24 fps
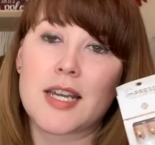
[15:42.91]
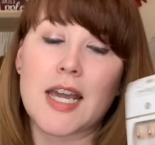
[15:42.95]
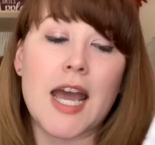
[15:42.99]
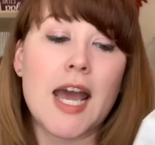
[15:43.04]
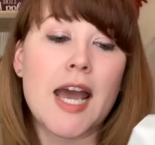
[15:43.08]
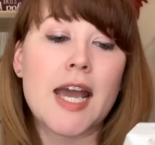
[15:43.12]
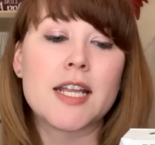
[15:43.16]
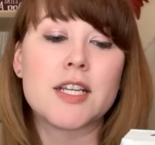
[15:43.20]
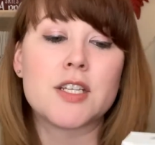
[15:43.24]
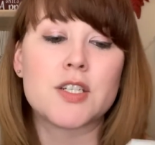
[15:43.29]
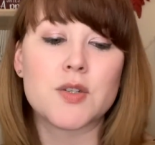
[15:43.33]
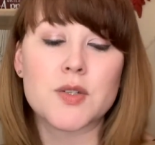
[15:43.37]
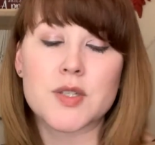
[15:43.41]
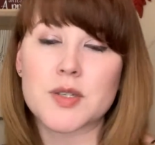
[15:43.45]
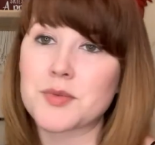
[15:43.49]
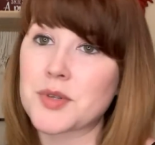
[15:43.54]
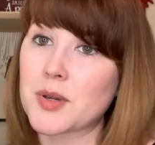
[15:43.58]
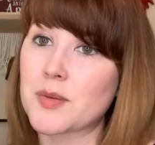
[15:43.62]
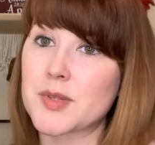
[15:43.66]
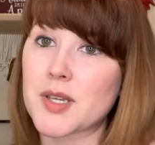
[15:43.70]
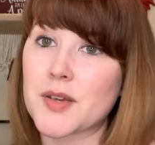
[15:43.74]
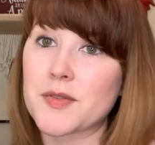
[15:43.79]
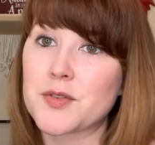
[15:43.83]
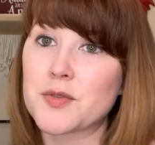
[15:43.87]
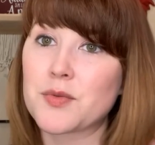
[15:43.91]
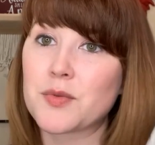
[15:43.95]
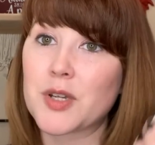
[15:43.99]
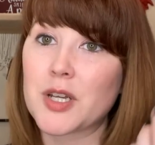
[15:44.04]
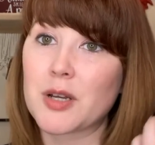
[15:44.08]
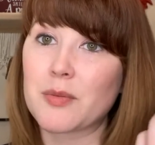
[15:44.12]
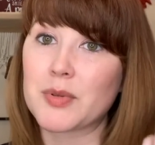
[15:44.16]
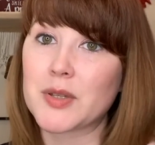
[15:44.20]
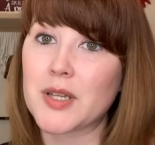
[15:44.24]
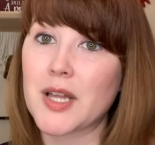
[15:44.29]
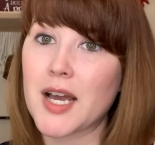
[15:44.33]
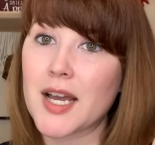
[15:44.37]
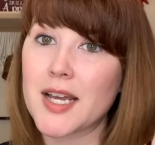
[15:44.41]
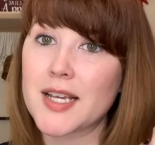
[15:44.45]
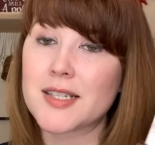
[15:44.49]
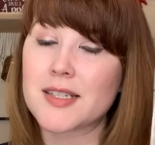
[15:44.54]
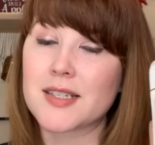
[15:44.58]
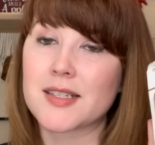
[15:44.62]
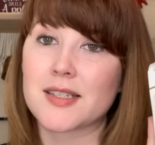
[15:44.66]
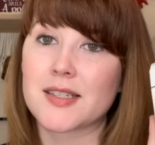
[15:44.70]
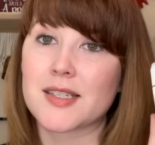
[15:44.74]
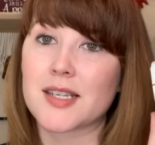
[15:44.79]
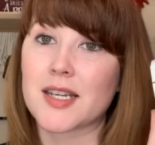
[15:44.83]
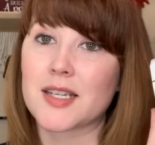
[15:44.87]
I do sometimes have to reapply
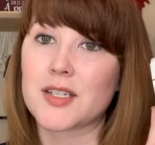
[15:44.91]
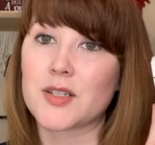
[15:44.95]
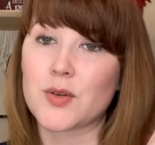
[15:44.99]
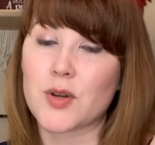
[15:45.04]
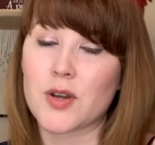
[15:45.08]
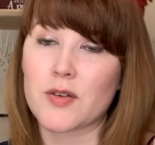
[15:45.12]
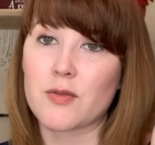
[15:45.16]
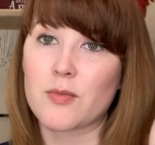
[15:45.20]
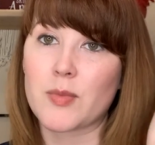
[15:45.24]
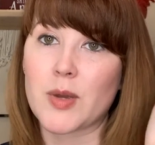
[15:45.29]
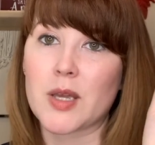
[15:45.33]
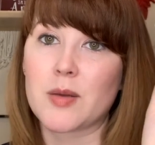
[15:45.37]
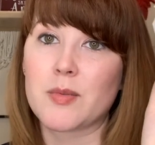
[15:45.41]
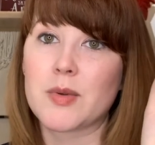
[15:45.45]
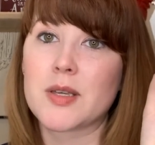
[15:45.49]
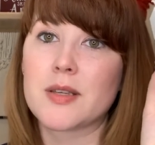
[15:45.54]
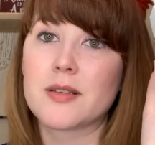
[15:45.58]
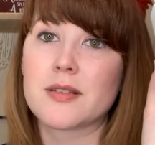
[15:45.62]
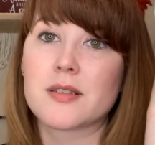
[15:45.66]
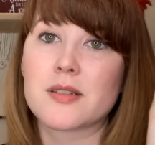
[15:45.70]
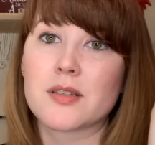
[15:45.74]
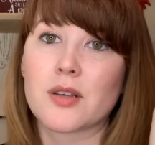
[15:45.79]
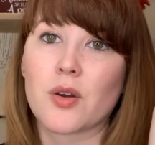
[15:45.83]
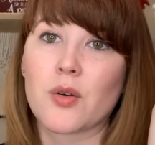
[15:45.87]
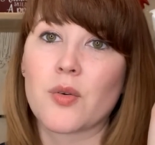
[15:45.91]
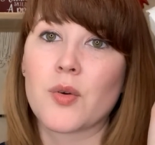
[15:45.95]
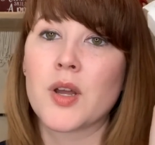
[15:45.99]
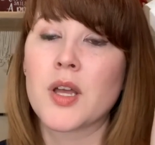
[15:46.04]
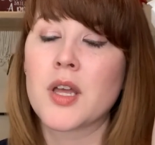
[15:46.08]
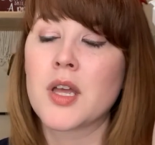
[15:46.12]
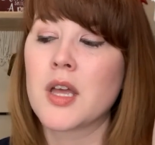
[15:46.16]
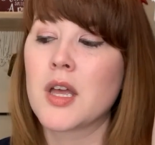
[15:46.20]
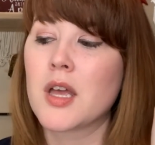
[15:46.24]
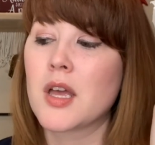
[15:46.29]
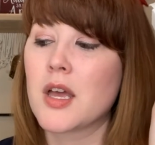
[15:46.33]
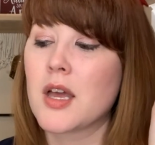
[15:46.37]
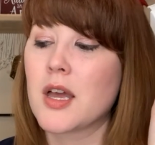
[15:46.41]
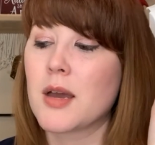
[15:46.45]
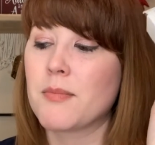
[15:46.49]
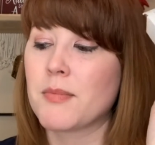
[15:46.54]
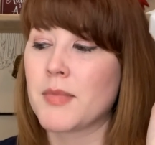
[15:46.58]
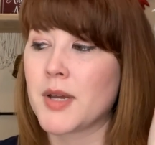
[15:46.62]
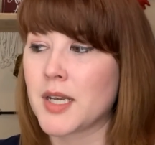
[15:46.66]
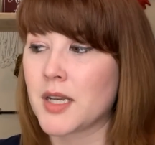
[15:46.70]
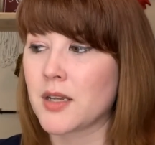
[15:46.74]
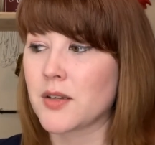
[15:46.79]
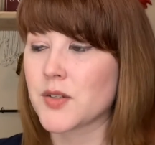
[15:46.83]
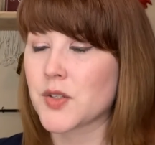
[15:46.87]
since I do have a baby, so
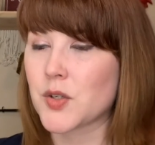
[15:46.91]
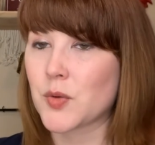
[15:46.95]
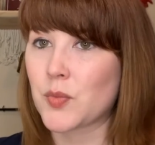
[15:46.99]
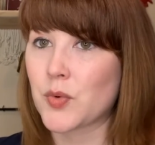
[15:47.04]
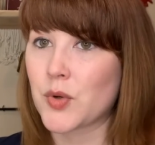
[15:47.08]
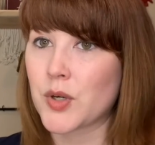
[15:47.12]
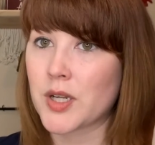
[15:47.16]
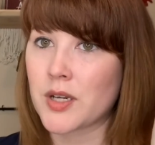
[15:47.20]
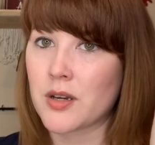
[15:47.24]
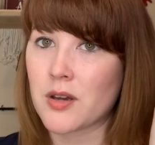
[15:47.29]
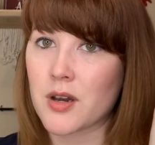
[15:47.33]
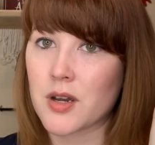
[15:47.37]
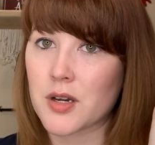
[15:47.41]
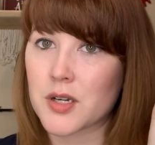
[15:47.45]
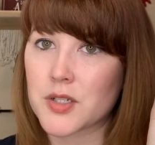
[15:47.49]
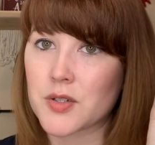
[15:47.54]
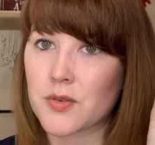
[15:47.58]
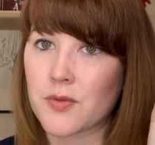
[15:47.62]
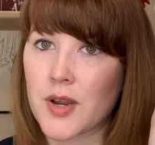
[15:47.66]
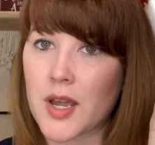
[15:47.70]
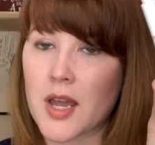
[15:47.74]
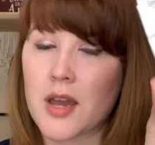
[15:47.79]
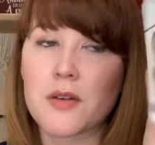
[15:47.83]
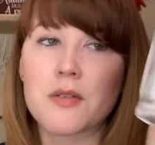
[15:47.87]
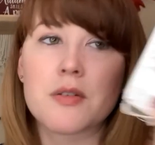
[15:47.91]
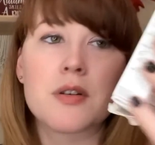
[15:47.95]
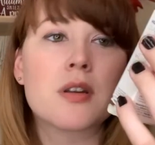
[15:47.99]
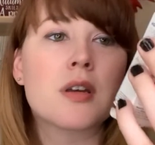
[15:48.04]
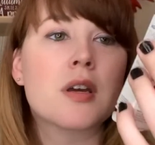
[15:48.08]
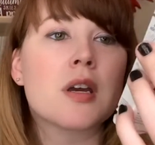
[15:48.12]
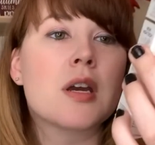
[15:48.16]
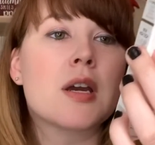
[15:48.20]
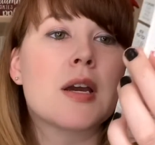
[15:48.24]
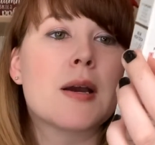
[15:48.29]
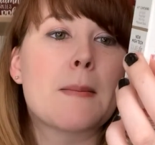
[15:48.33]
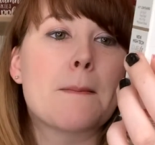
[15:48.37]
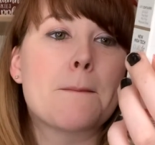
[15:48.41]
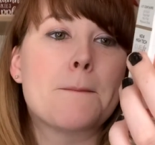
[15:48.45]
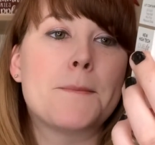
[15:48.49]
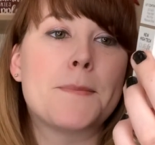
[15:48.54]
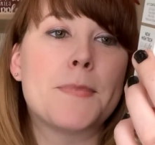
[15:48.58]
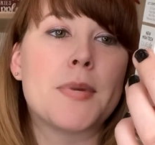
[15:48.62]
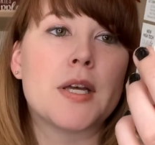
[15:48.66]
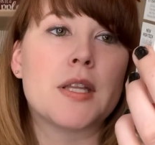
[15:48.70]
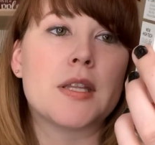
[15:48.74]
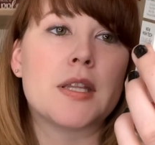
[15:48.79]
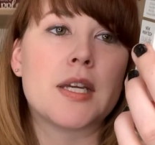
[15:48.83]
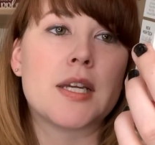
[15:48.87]
my nails are pretty knocked around,
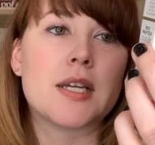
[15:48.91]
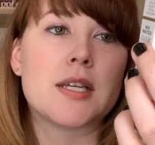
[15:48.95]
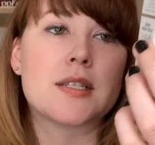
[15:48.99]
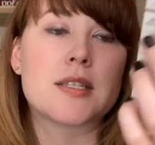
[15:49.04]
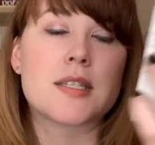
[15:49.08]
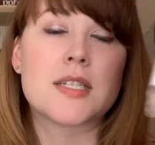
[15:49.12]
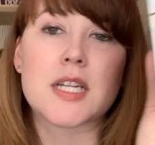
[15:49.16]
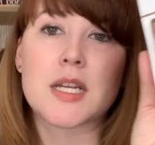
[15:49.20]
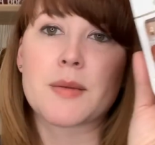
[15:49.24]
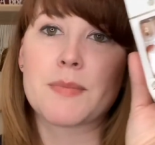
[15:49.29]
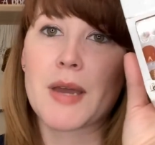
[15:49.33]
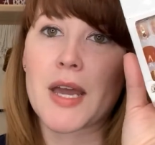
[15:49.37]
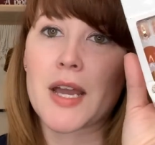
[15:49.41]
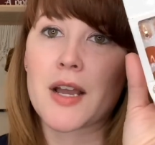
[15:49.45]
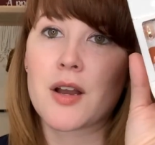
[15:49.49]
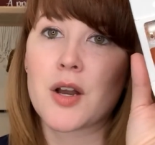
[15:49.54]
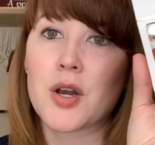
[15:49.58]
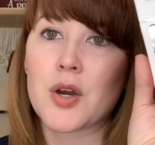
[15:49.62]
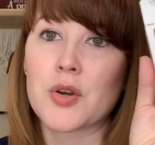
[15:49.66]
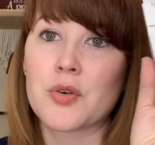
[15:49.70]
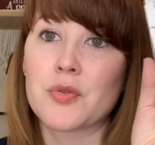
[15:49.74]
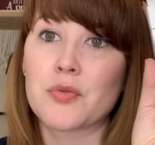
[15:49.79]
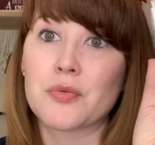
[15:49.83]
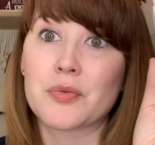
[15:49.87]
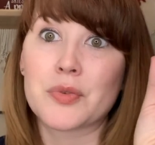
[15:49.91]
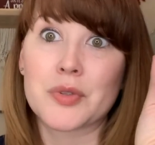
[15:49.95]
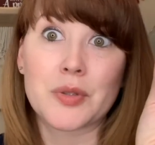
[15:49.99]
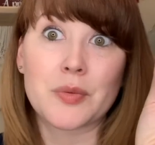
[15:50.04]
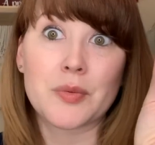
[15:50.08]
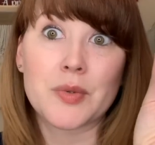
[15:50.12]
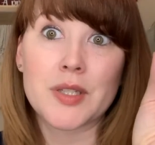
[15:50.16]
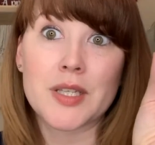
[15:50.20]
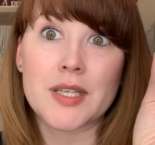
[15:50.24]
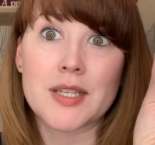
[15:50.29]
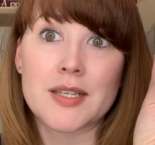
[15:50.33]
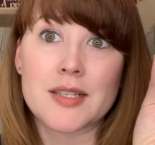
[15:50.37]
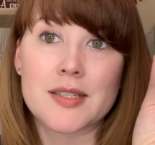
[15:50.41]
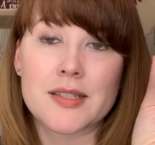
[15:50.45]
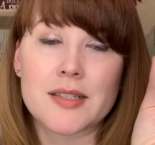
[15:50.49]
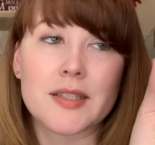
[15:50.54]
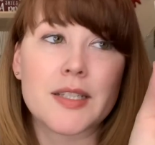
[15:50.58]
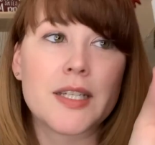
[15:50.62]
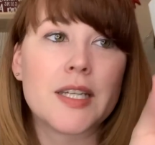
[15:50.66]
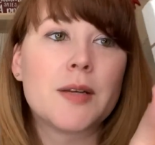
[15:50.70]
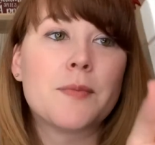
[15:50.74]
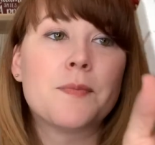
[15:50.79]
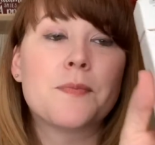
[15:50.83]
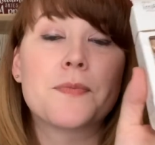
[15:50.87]
but they stick back on really, really
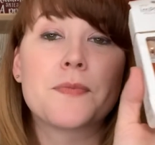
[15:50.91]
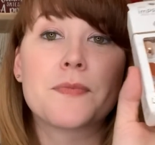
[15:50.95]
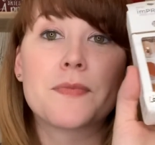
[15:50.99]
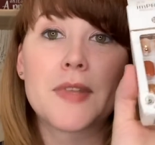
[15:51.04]
easily.